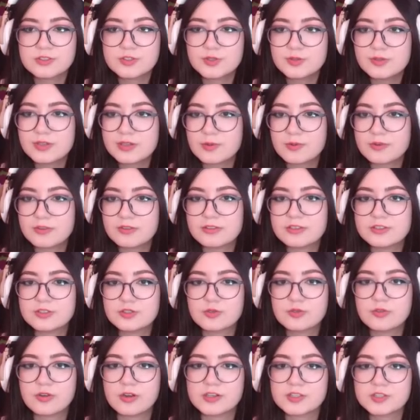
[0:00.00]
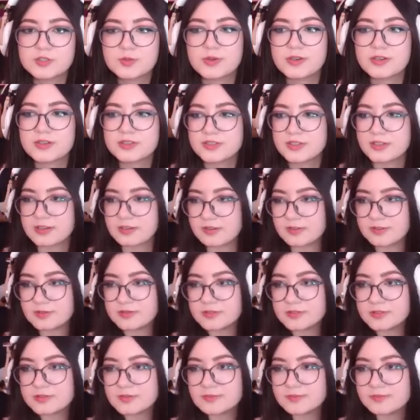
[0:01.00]
Let's do like one of these crosswalk
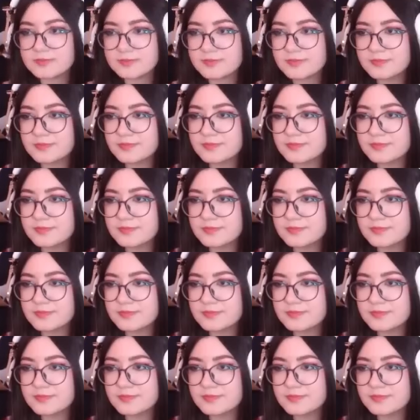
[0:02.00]
signals.